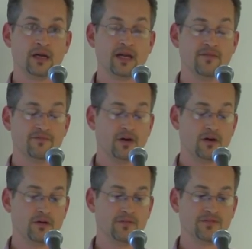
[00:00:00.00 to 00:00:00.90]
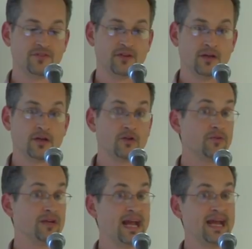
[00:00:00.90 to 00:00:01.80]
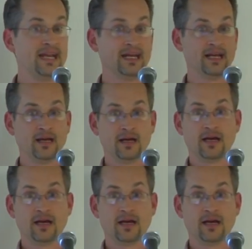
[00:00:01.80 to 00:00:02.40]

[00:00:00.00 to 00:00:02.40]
involves creating